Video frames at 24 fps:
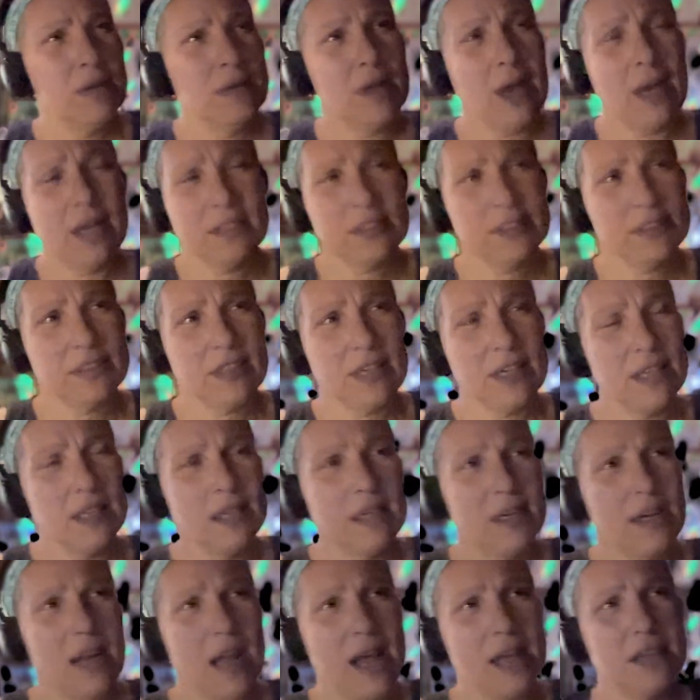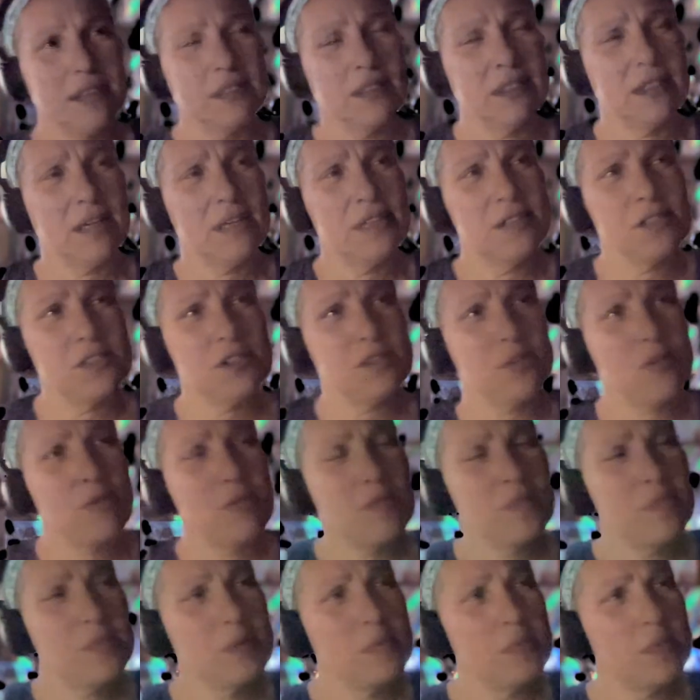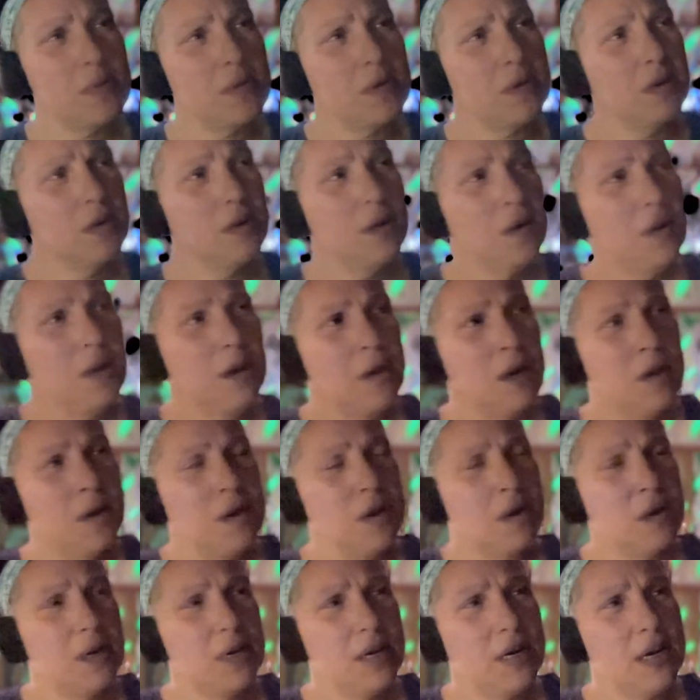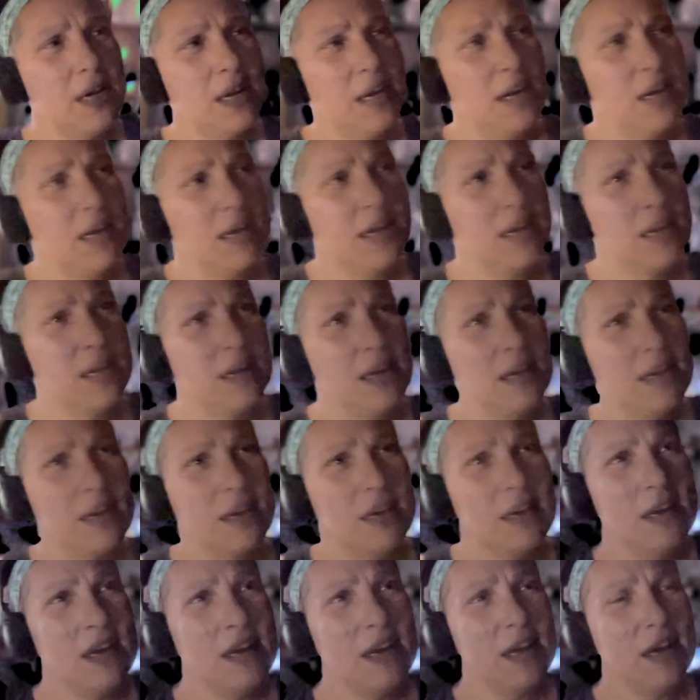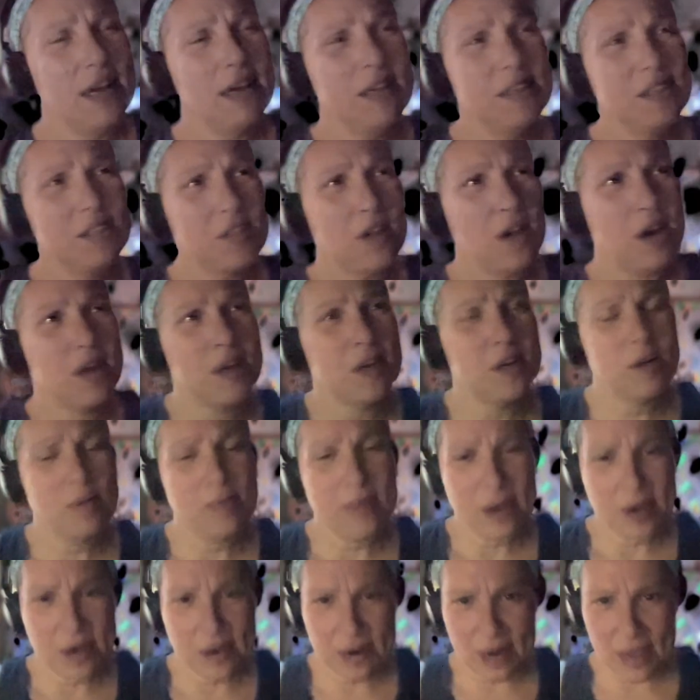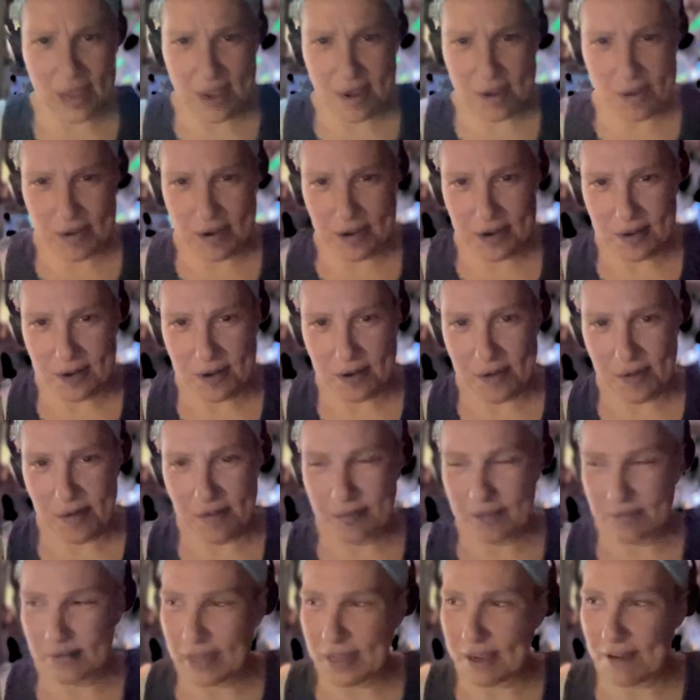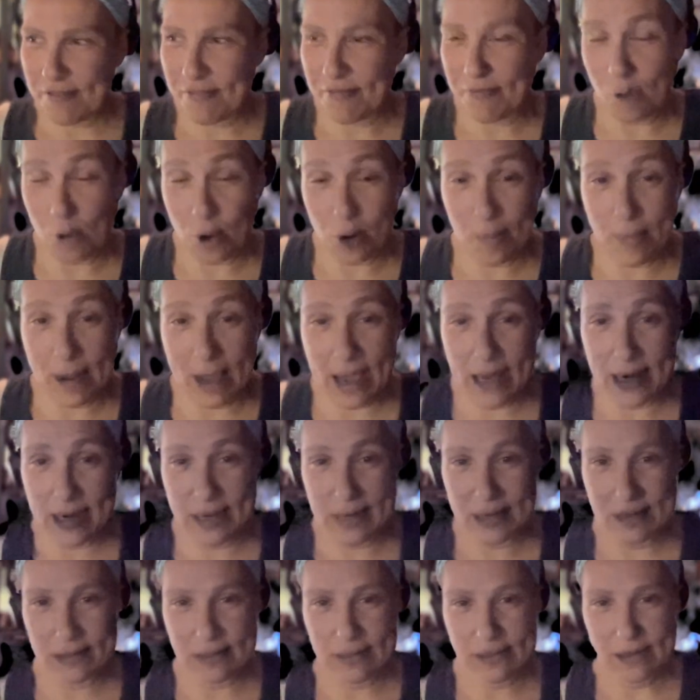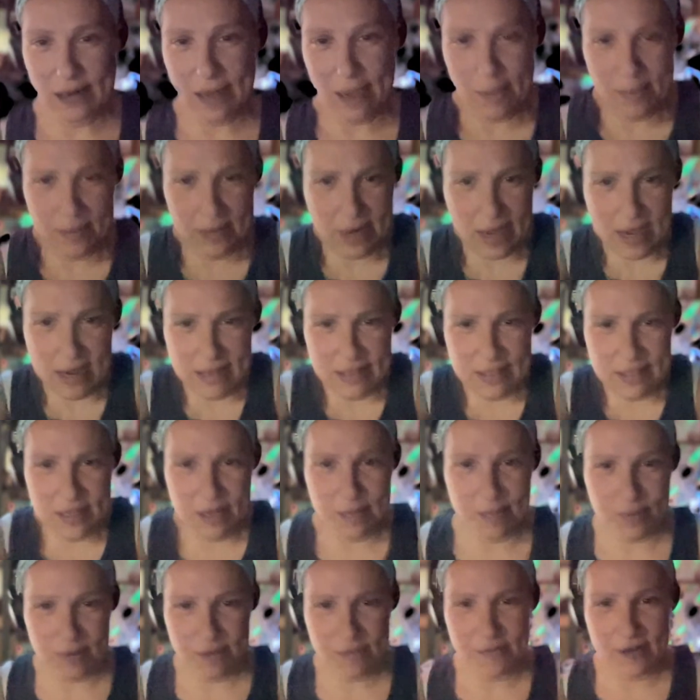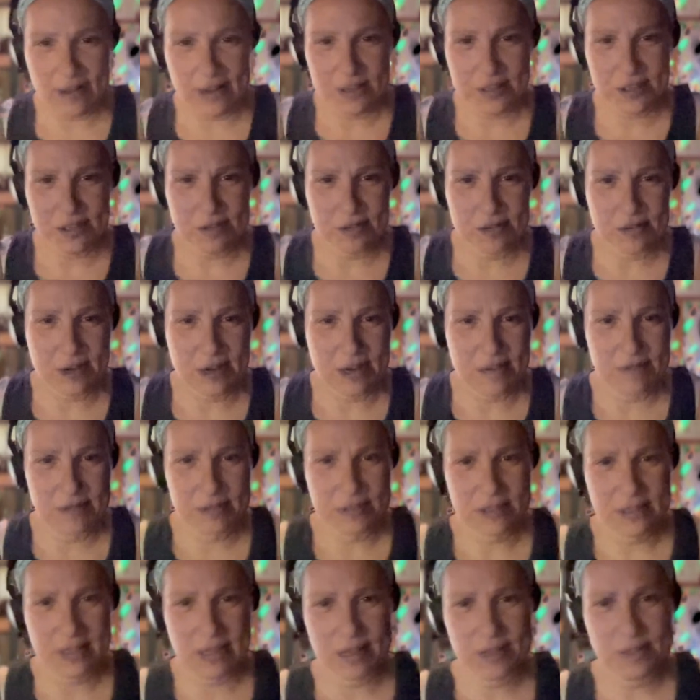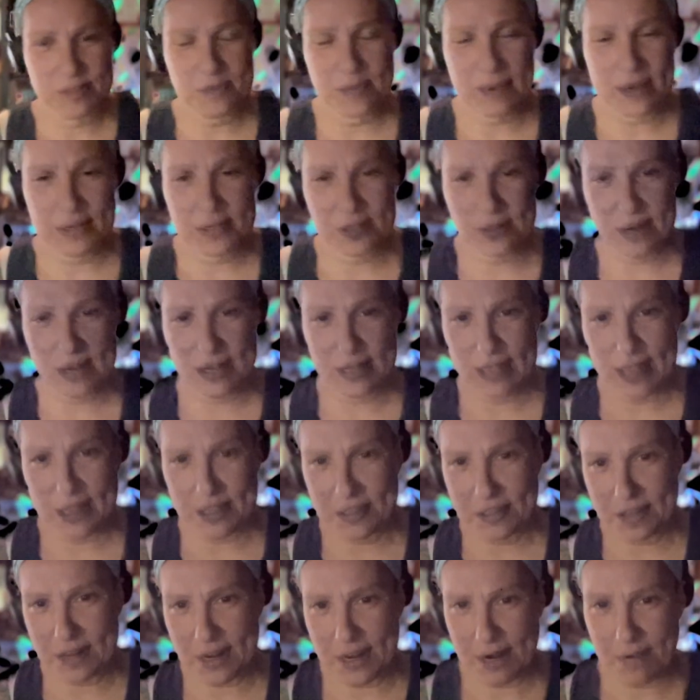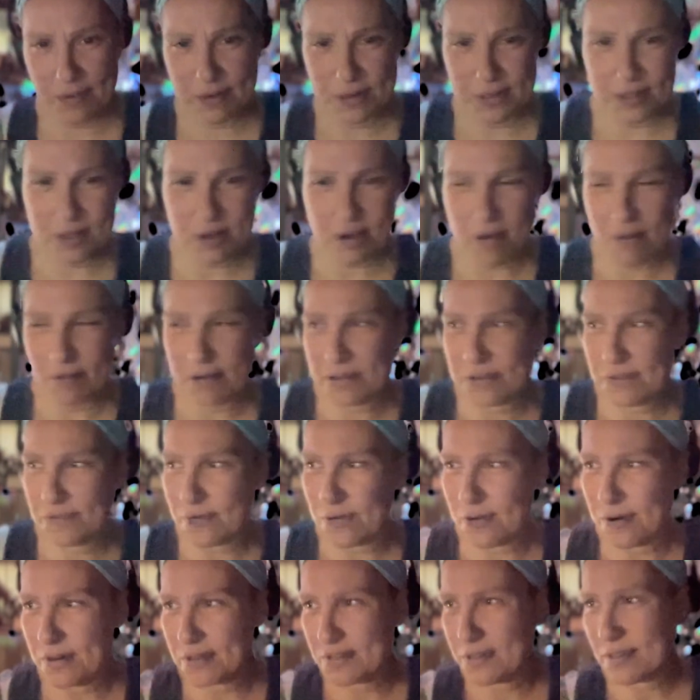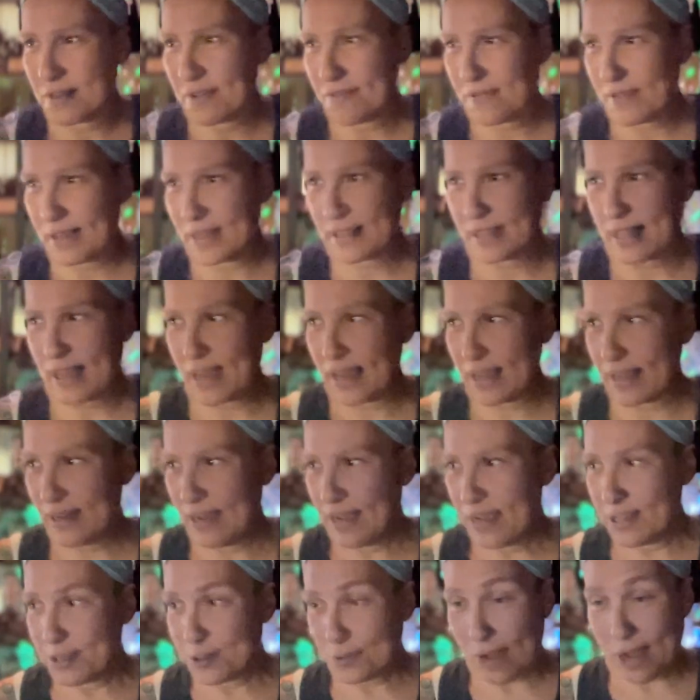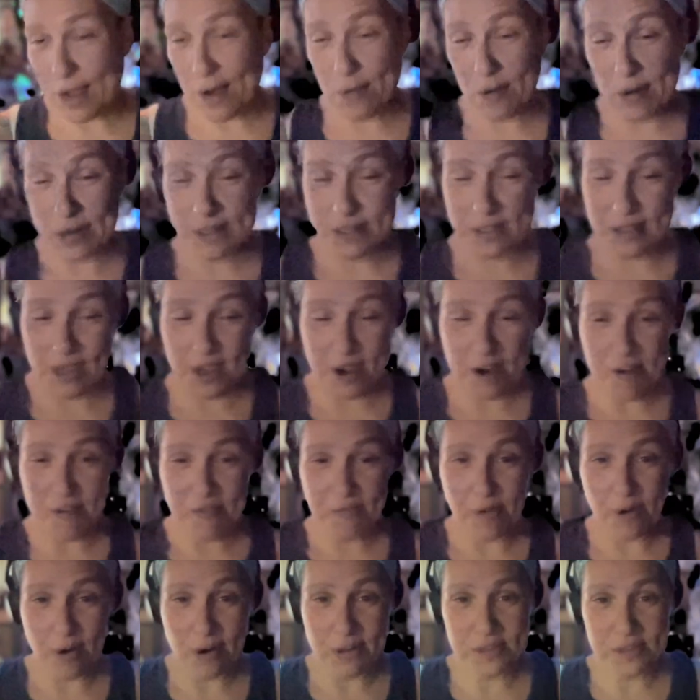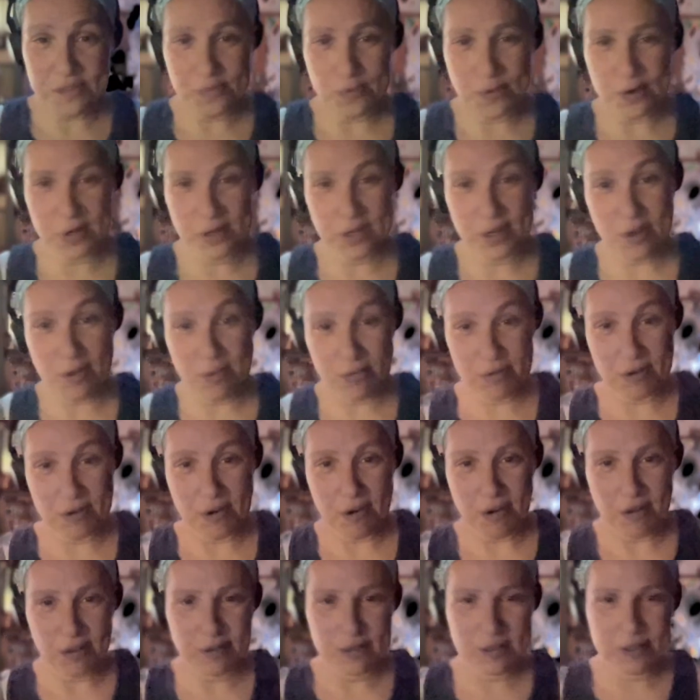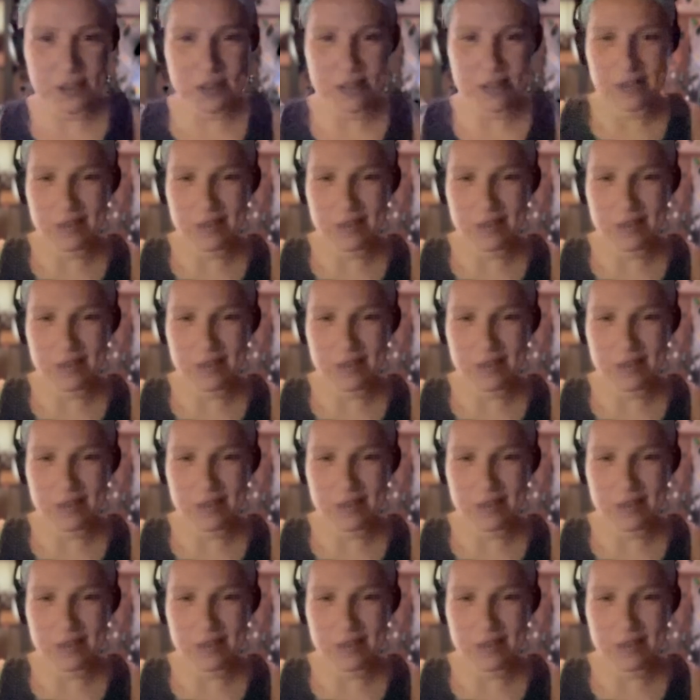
Not to say that it hasn't, I just don't remember. But, And he's talking about how, you know, like formatting. I'm an IT professional. That was by trade. That's what I went to college for, stuff like that. That's why I went to the Air Force for, to go to college.